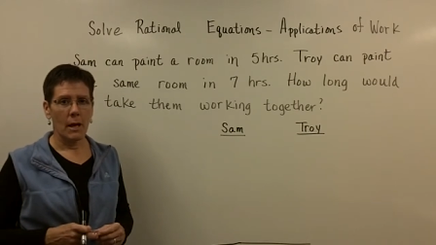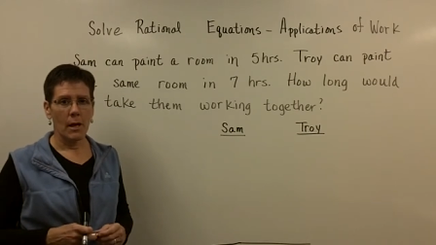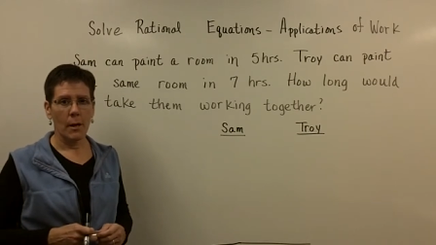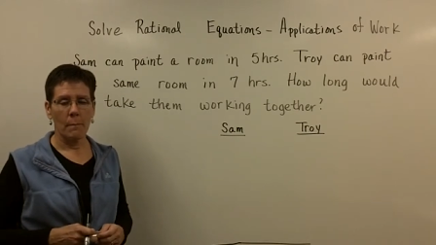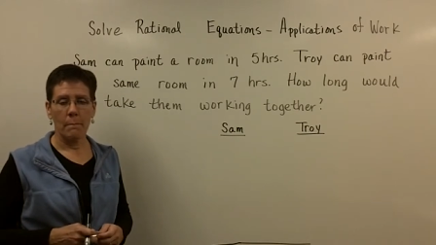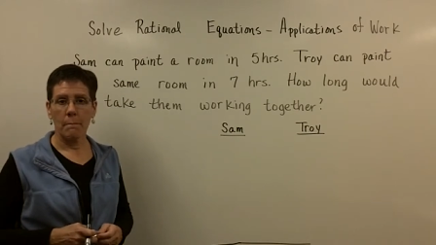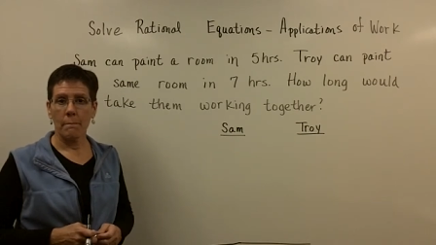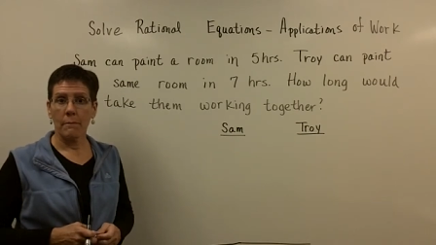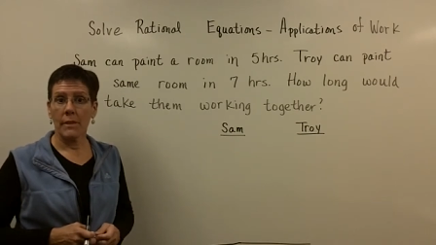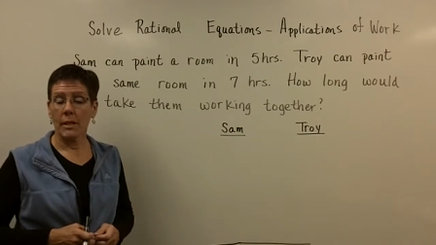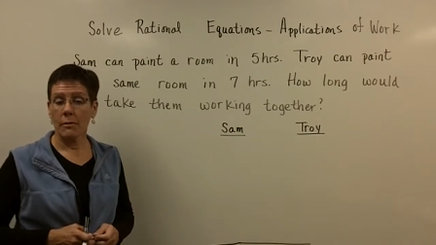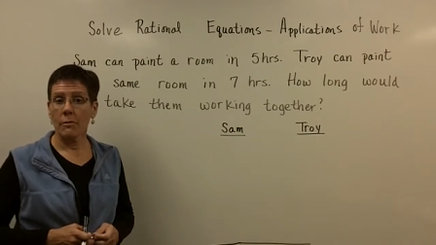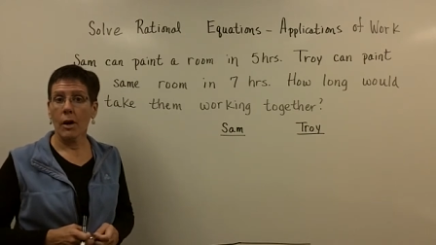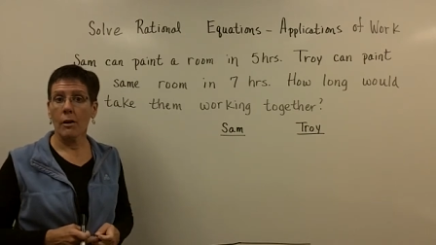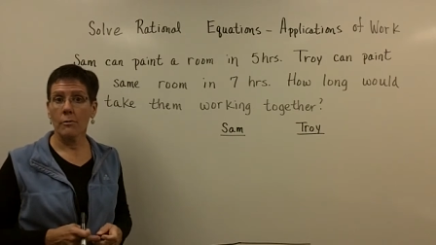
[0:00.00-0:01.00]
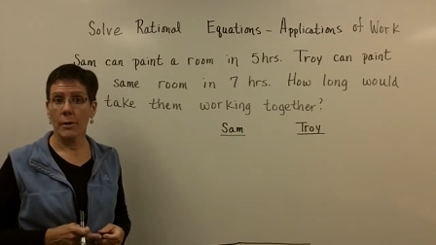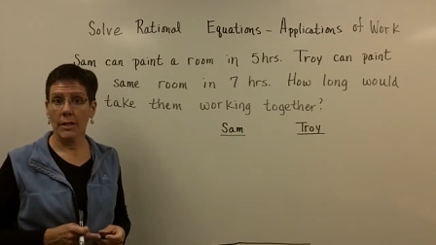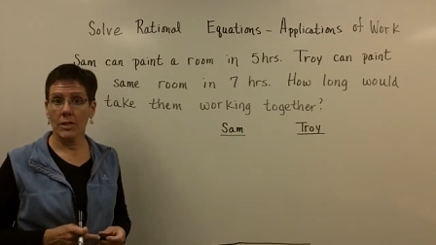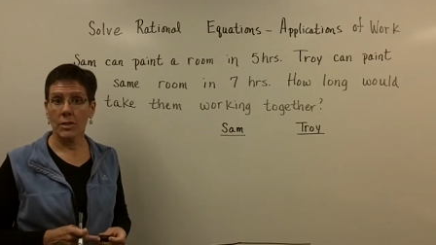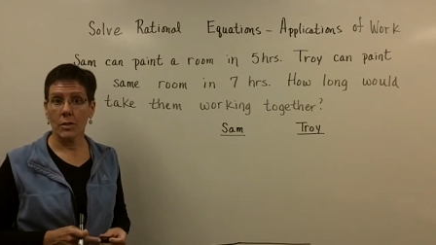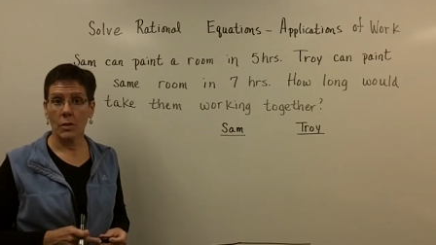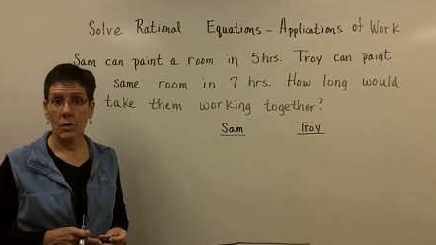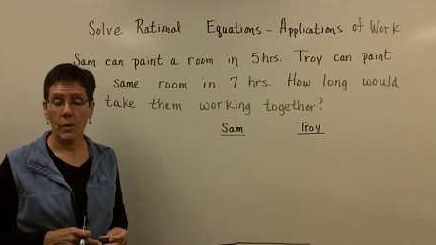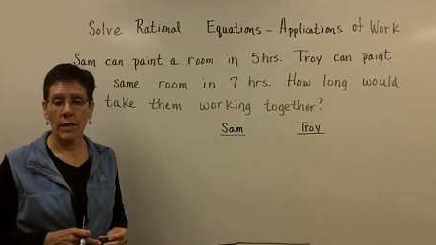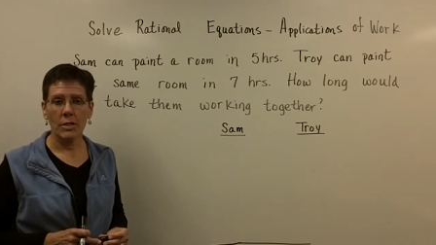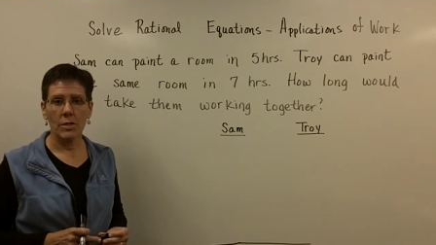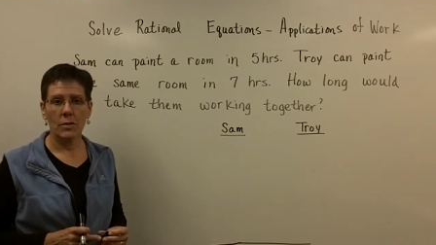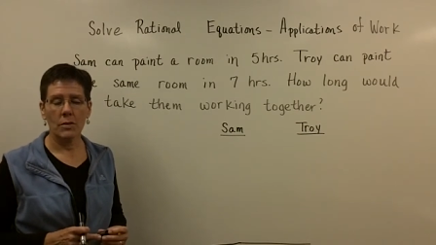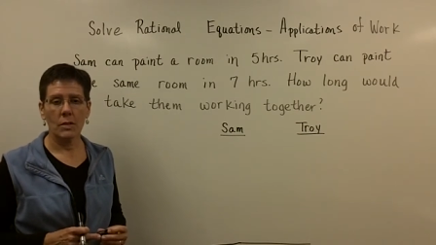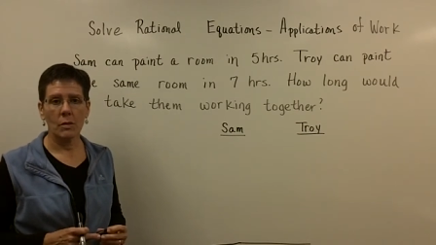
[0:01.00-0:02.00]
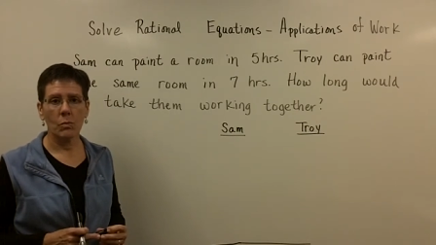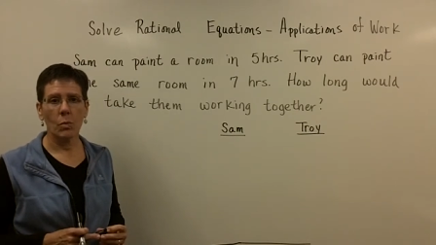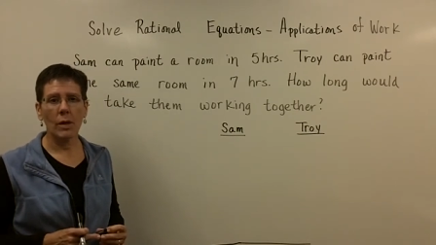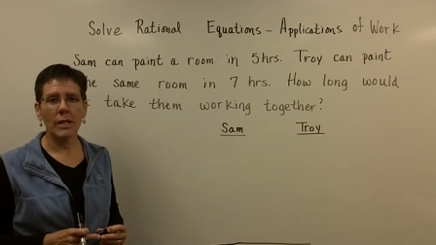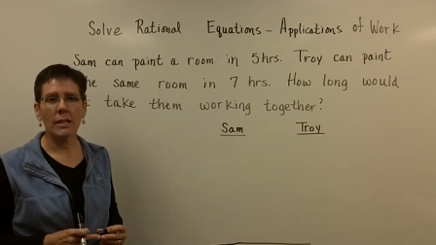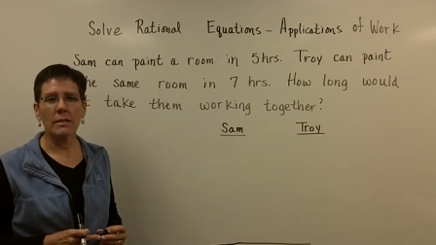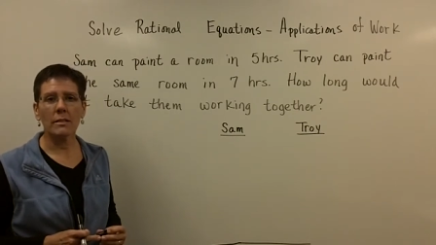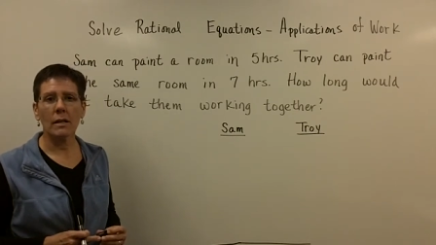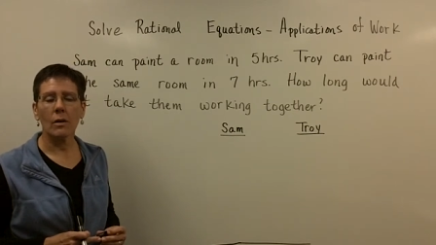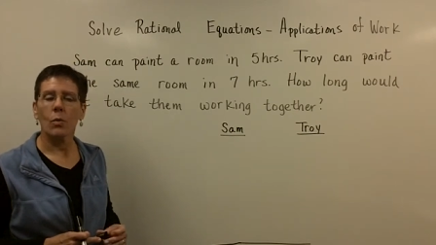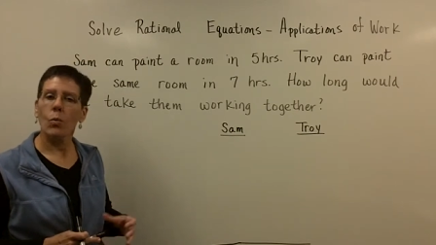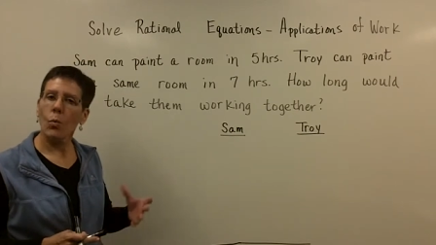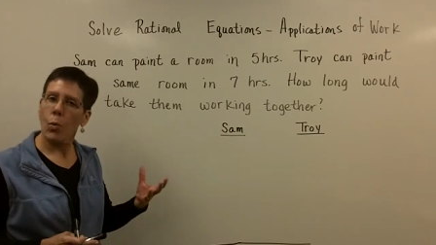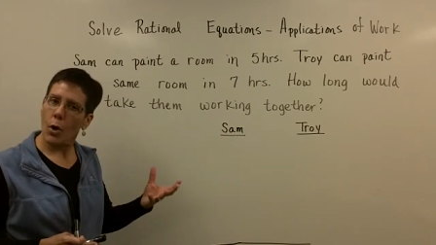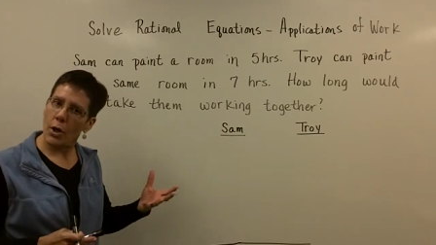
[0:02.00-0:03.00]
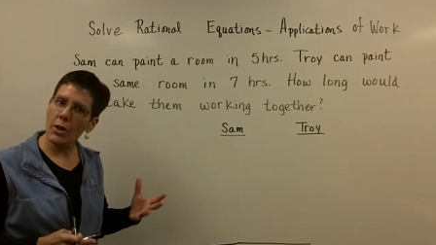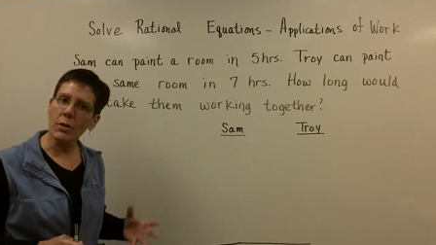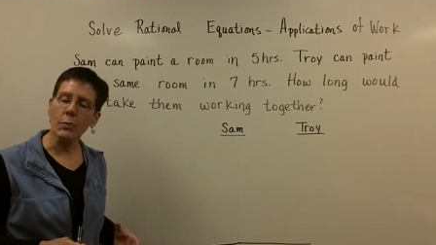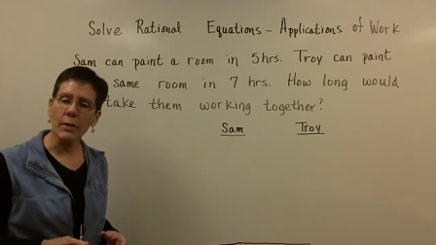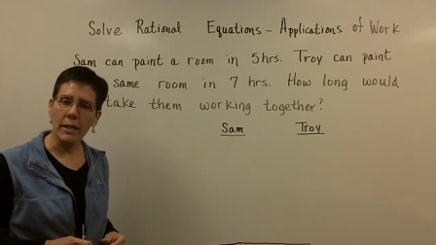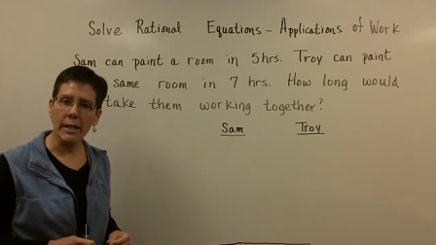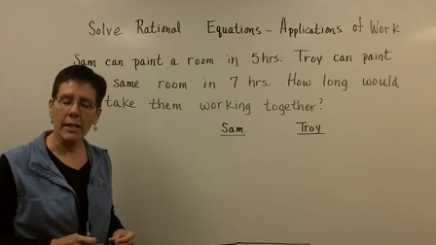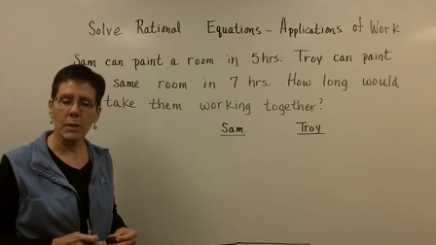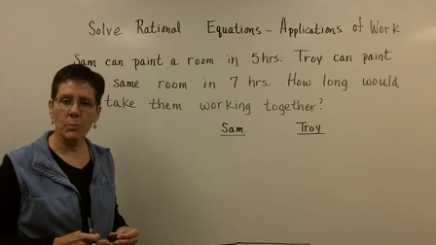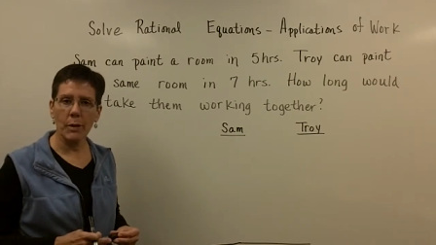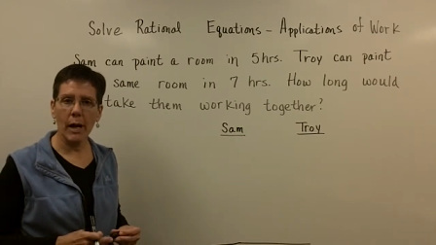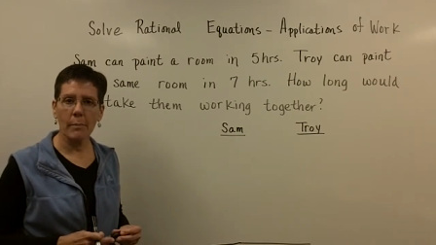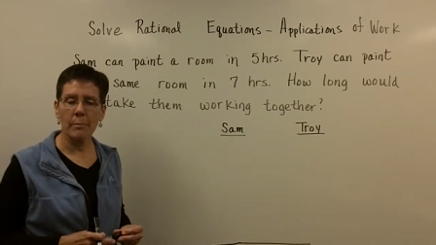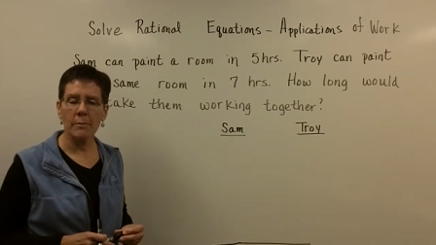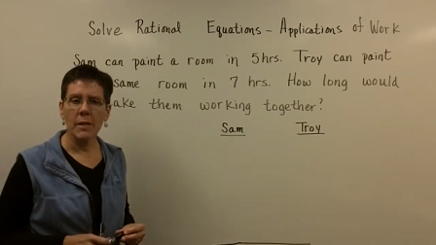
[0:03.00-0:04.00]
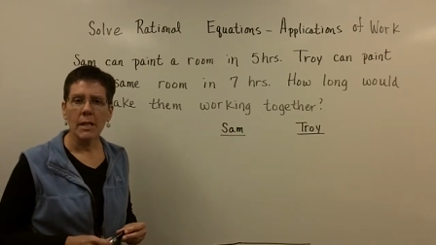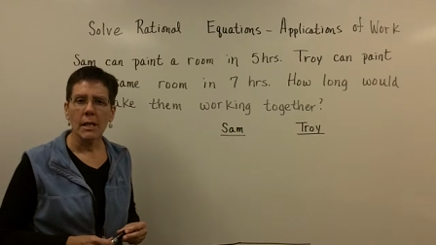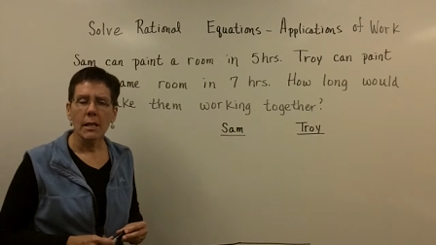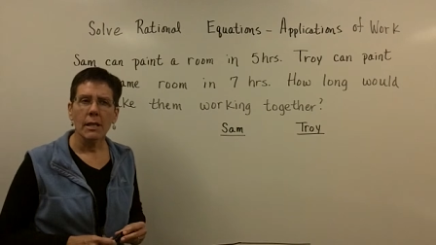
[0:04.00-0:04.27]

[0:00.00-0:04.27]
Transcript: um, that involve rational equations, and one is a work-related problem.